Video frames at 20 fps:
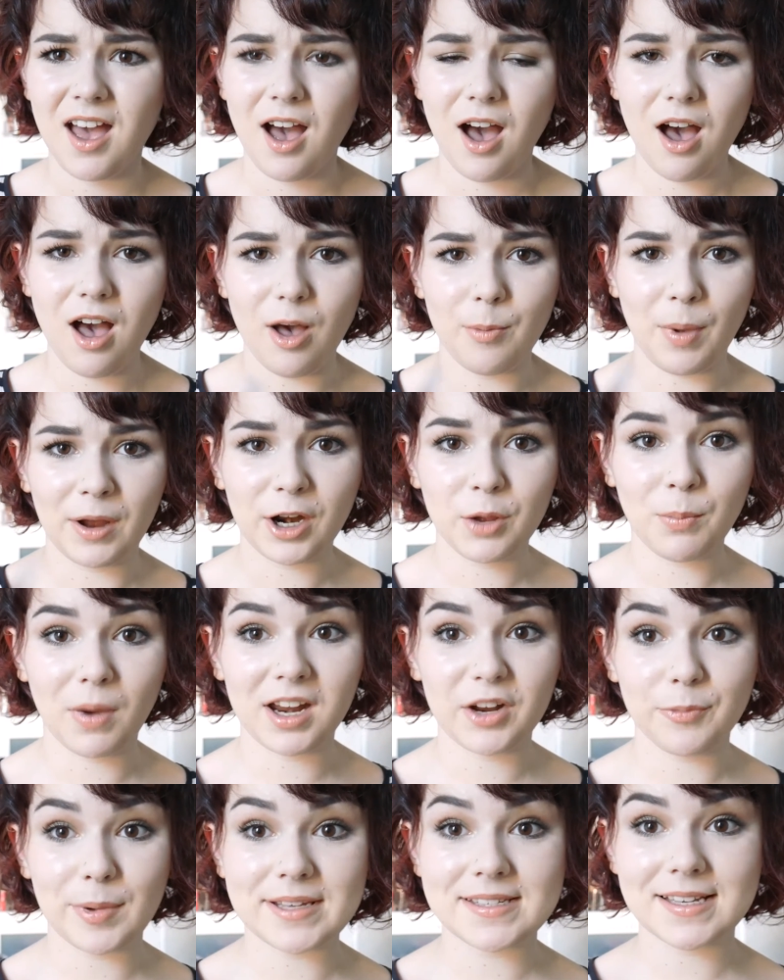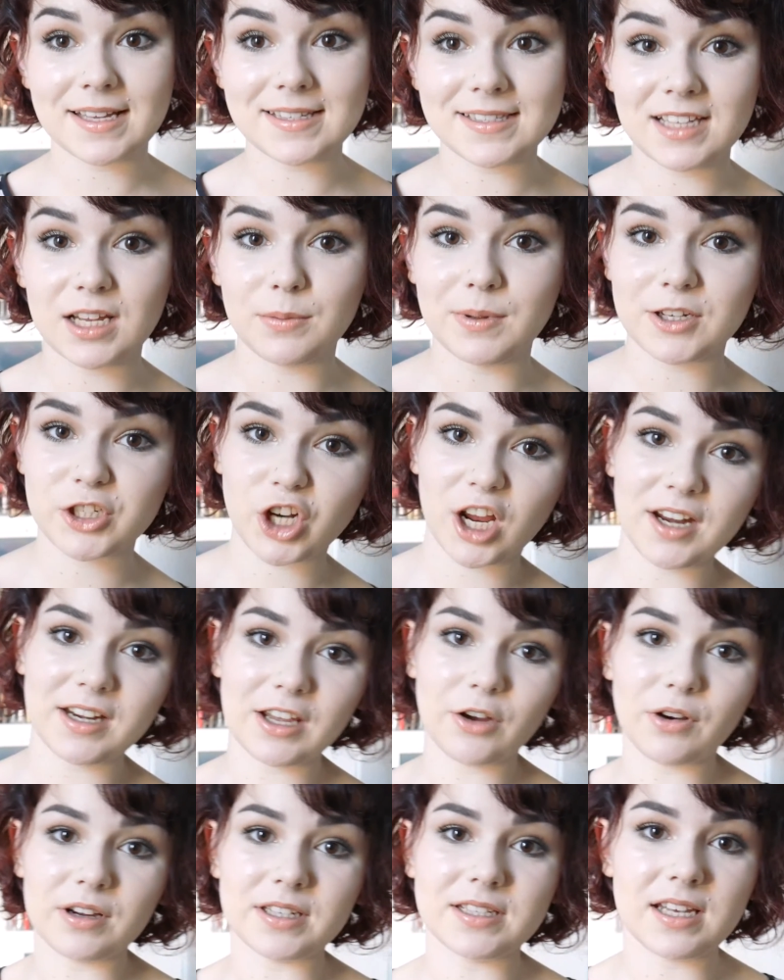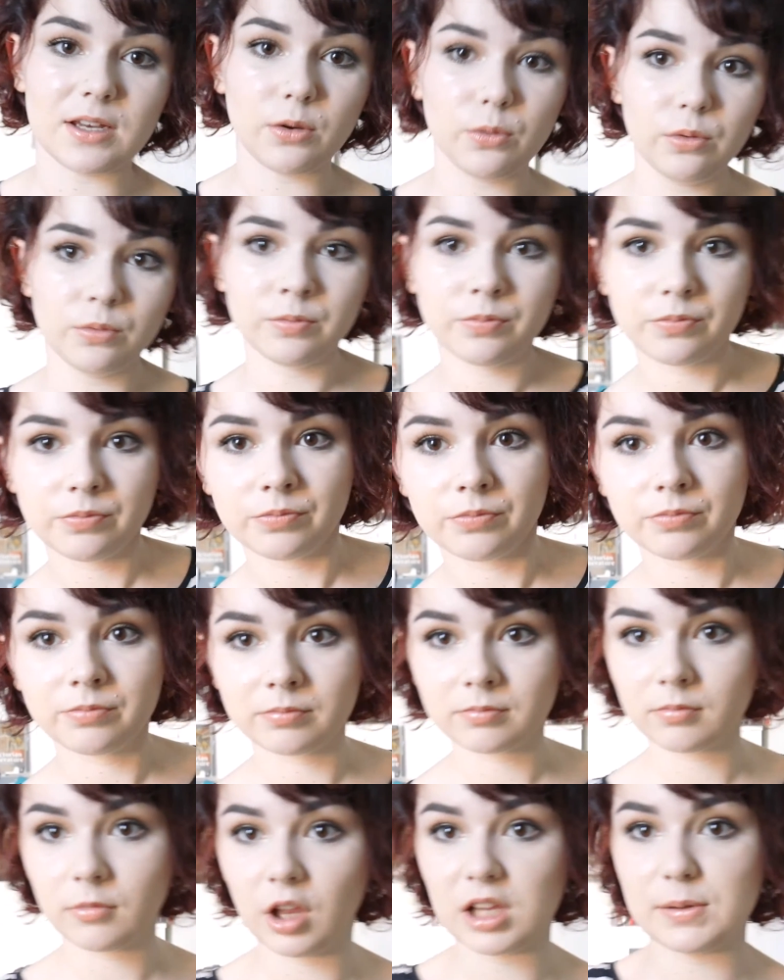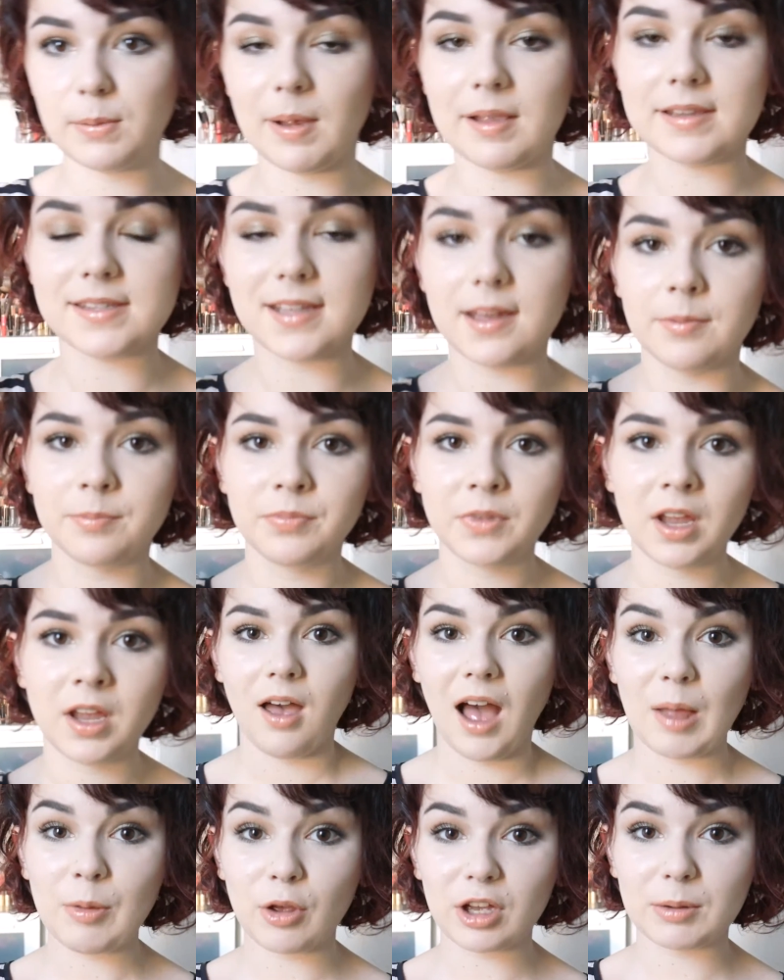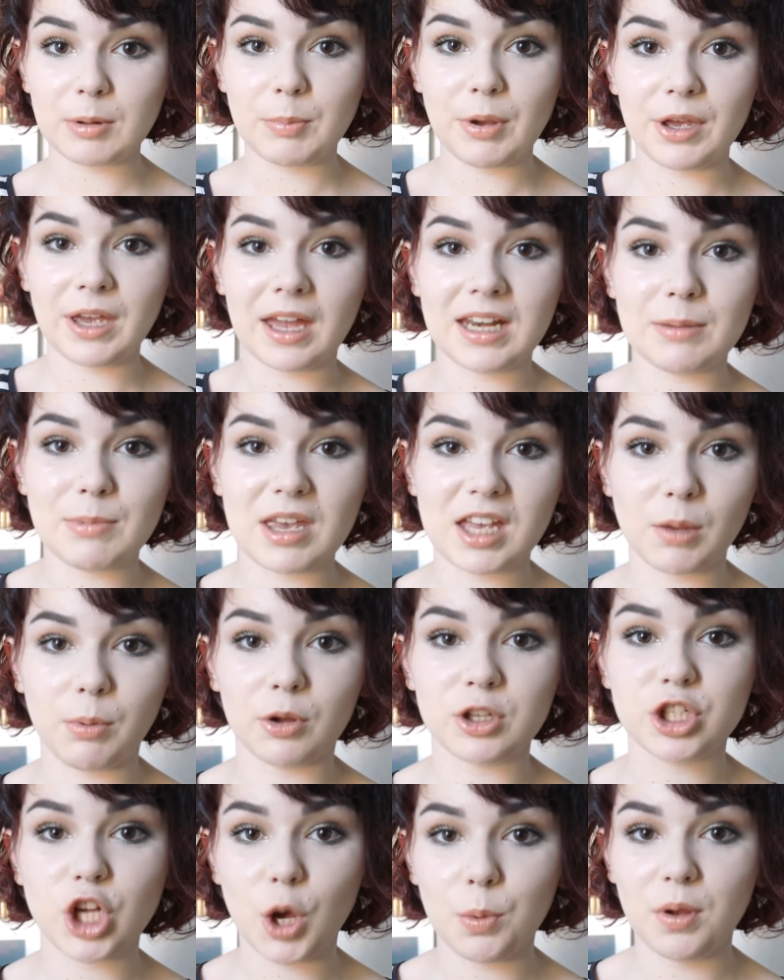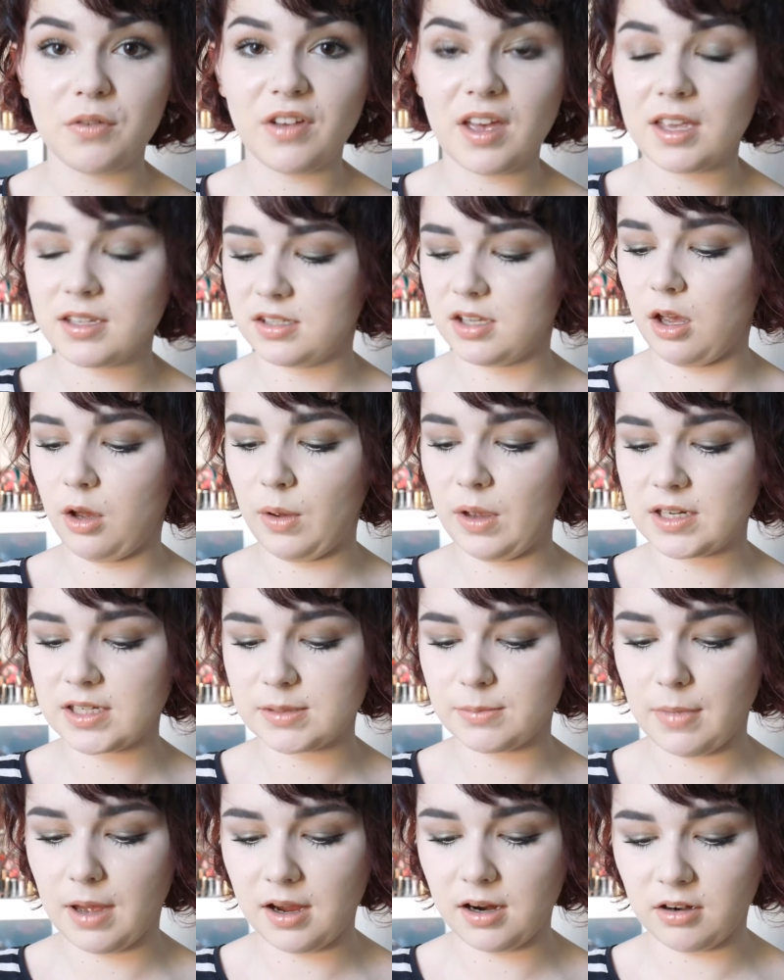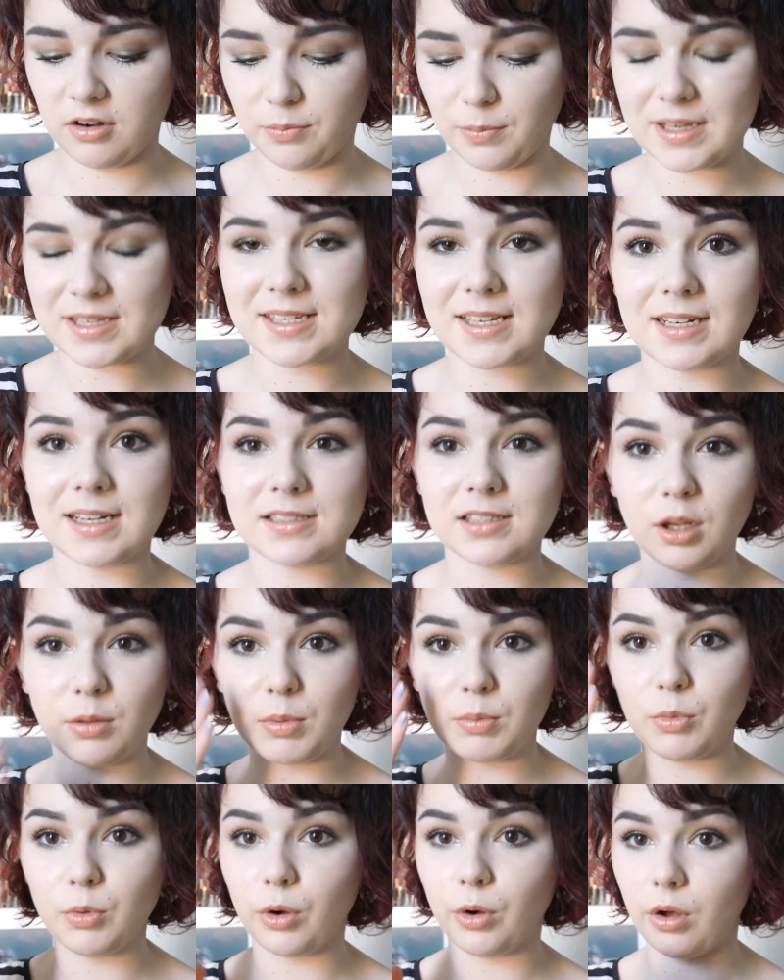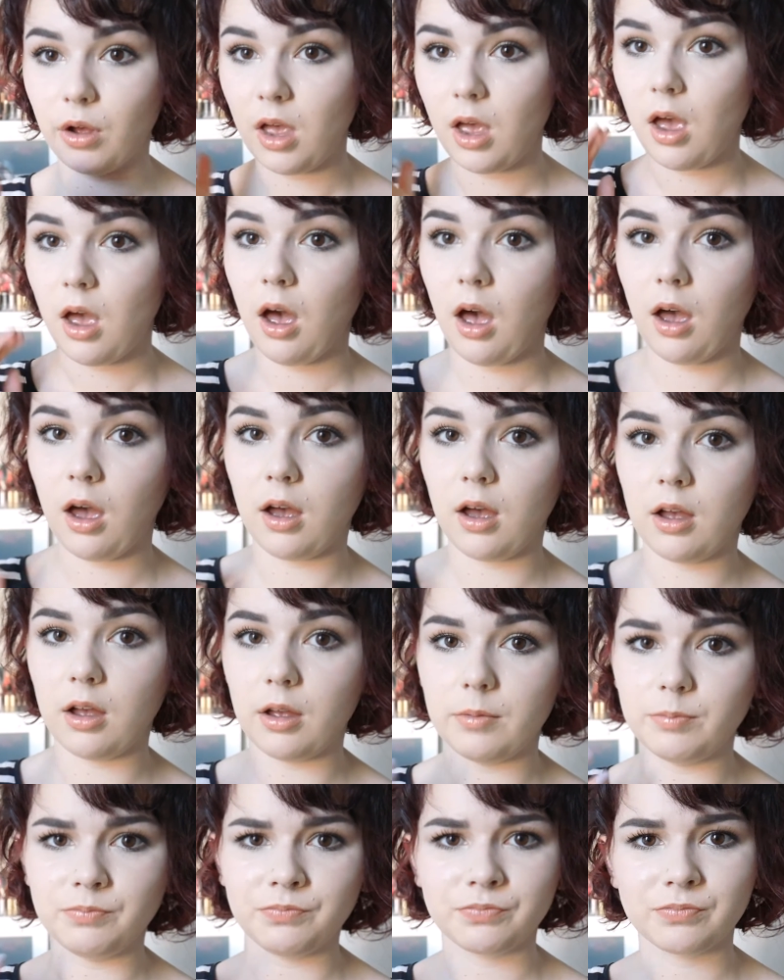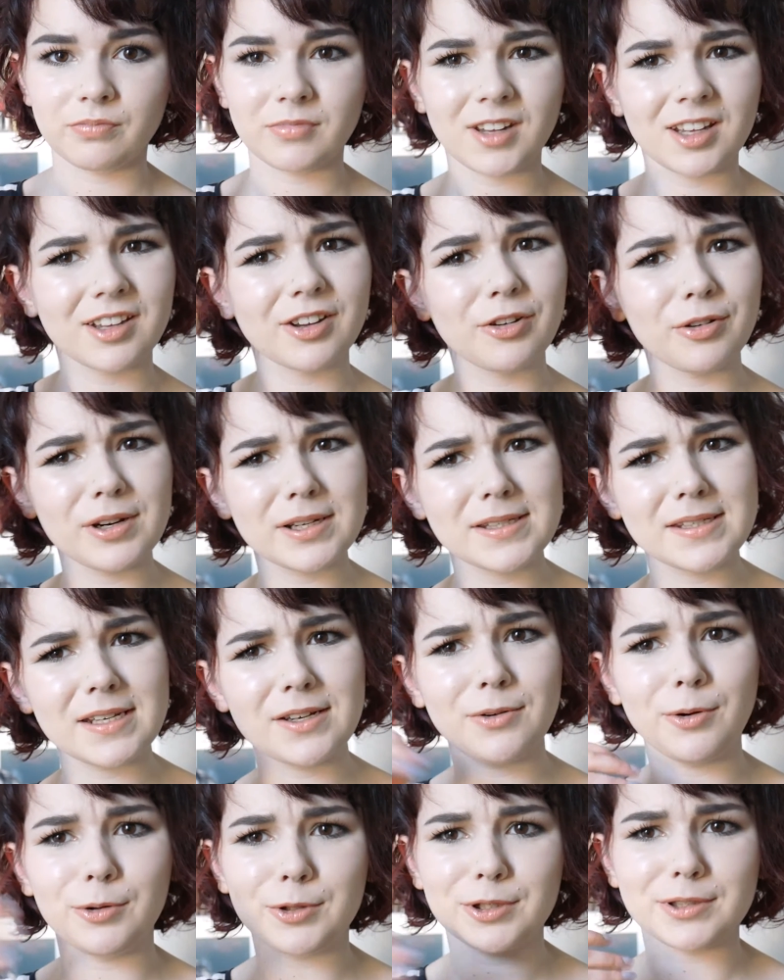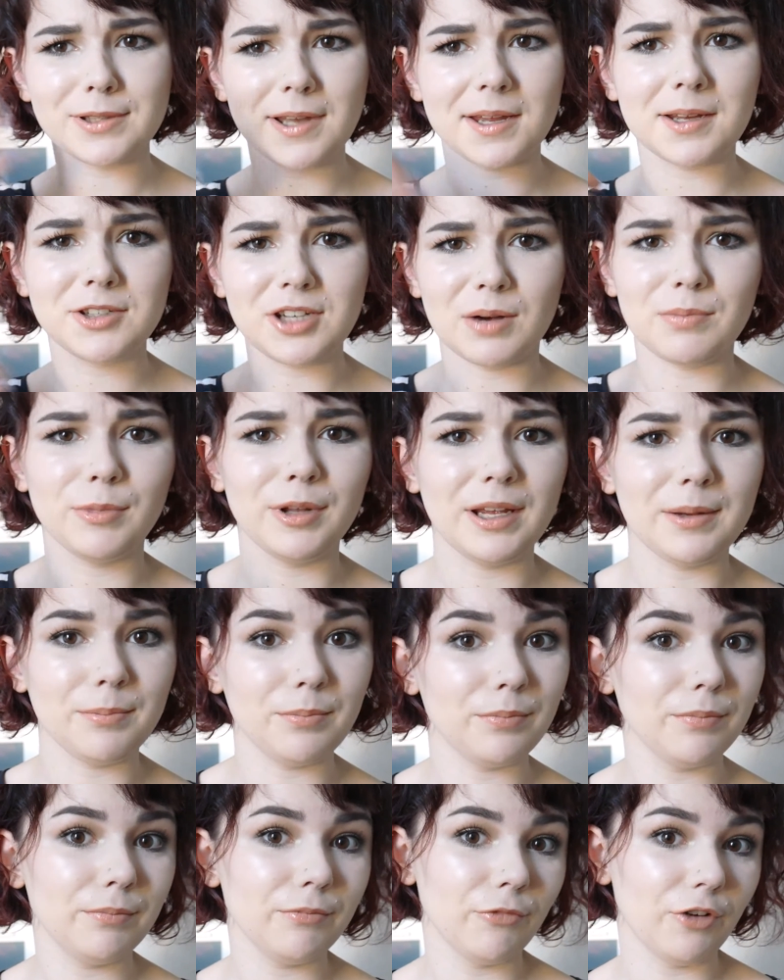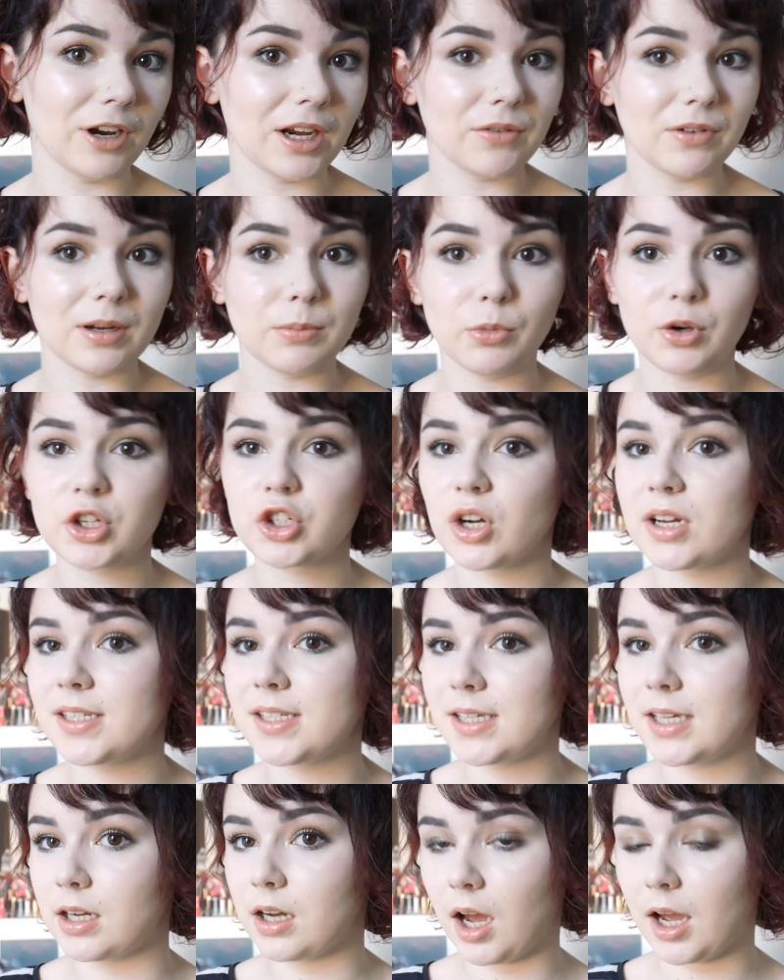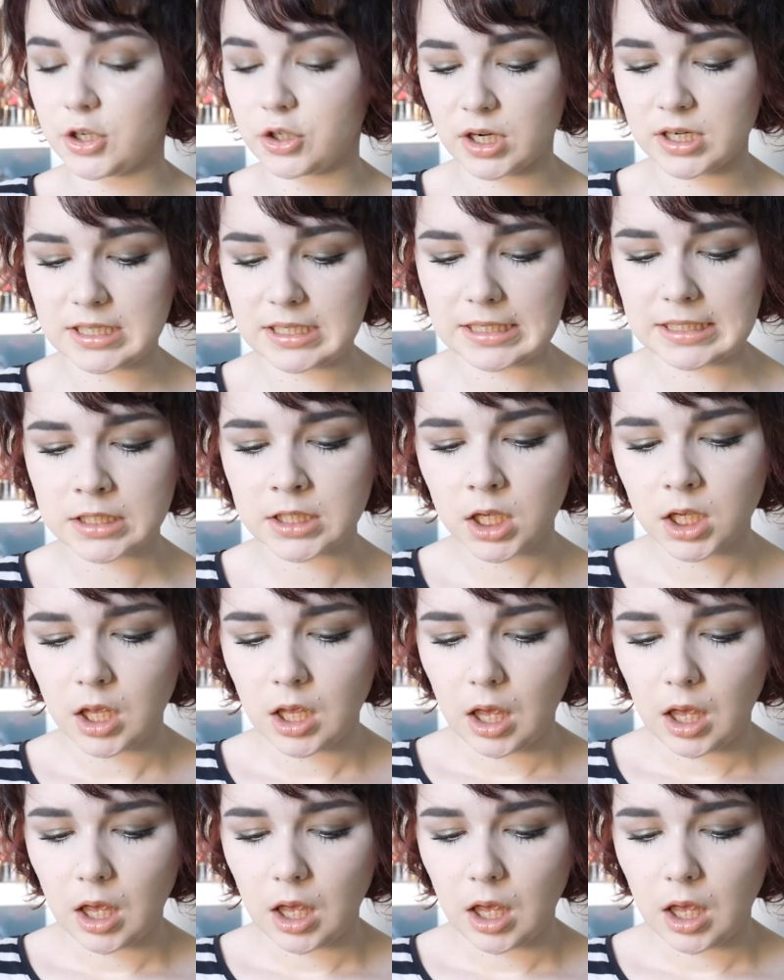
I don't mind if my skin's a little bit shiny, greasy. Ooh, off the balance there. I'm not going to be putting any makeup on top of it, so it doesn't matter if my skin is a little bit more greasy or just like generally really, really moisturizing and hydrating.